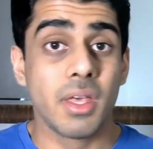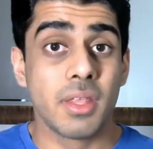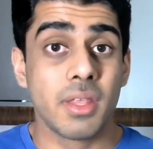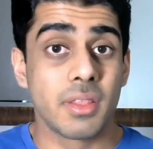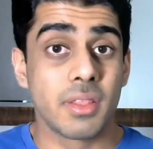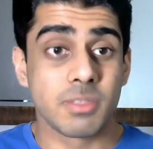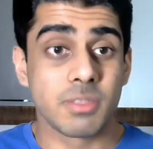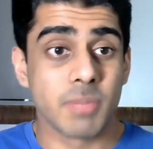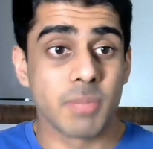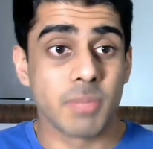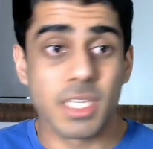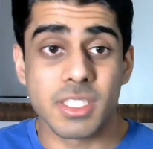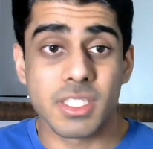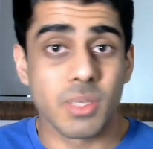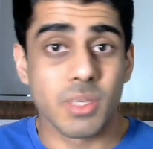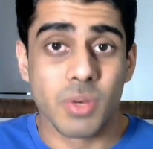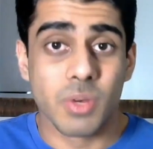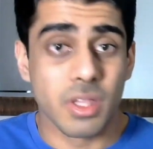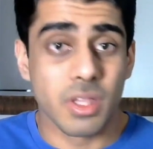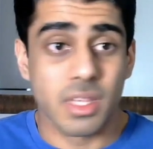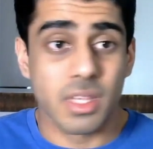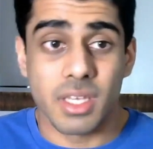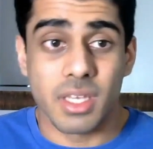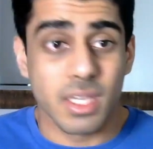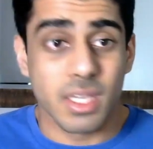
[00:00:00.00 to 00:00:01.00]
This makes it
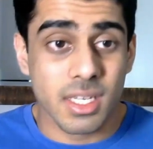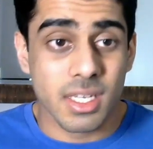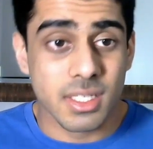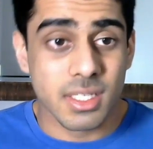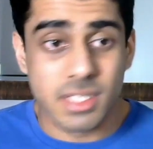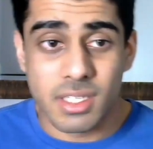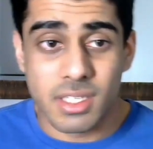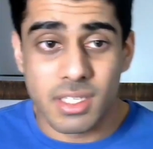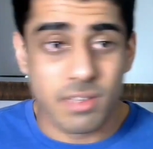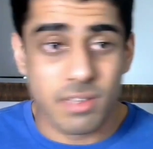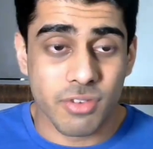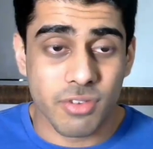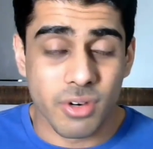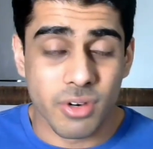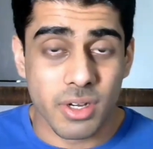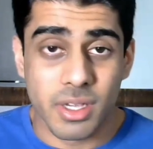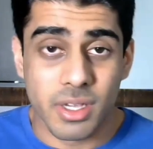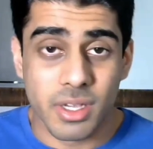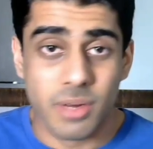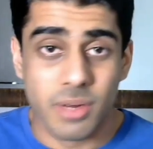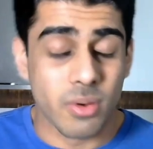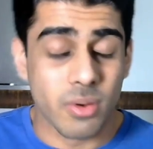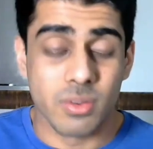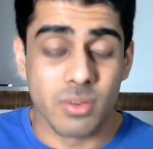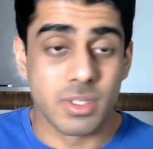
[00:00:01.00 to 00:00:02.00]
really easy for
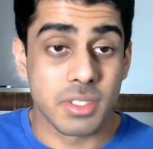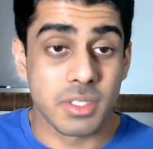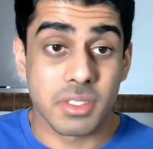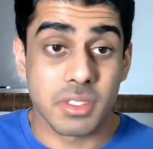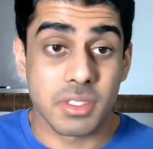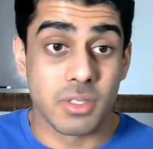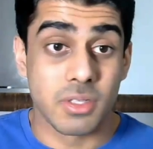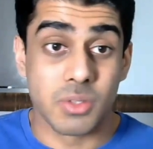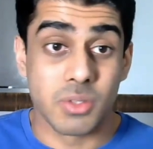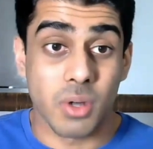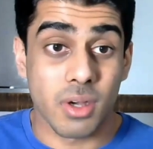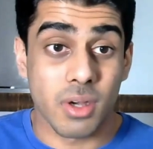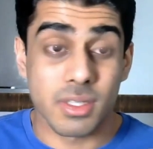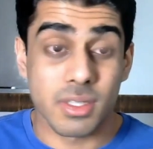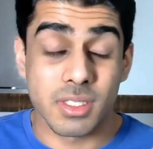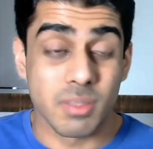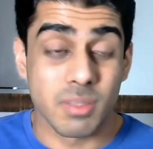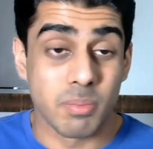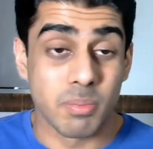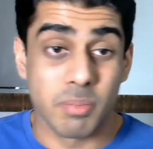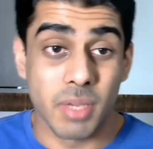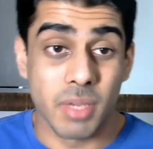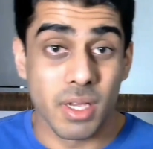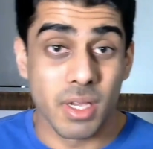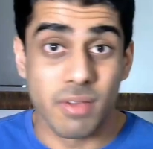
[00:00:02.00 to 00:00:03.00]
Hiro just to draw
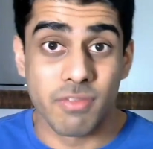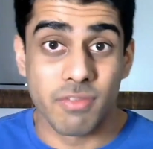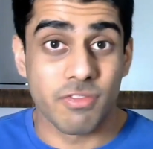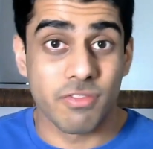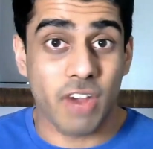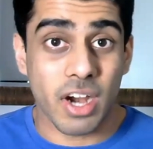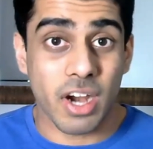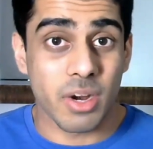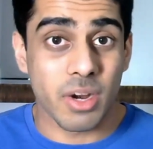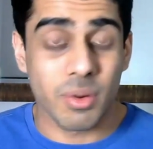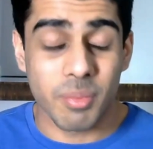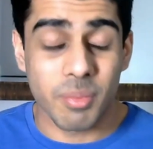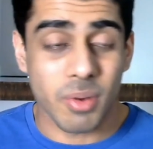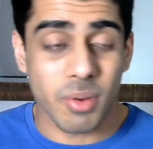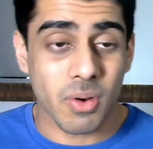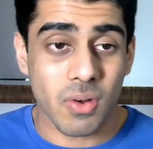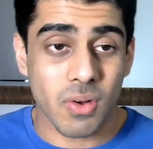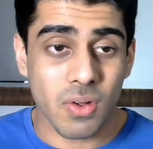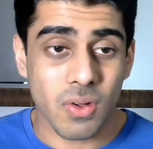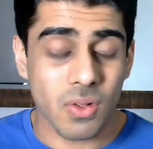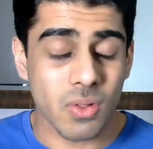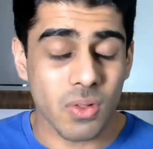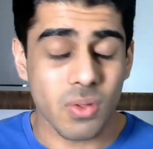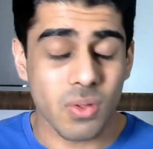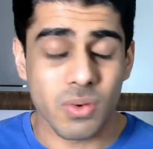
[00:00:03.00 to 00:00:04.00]
some big
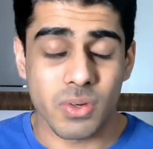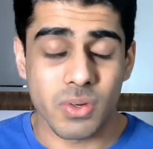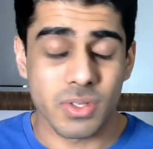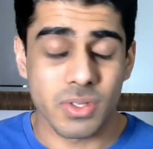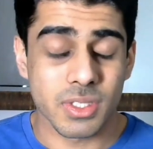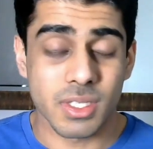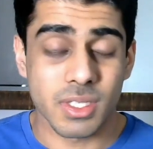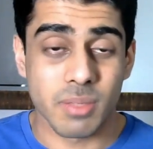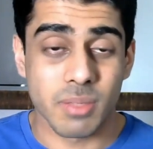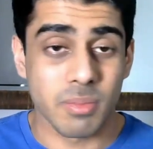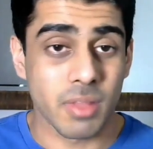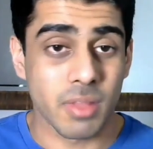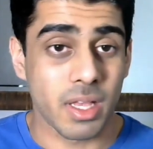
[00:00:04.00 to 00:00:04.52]
fireball or some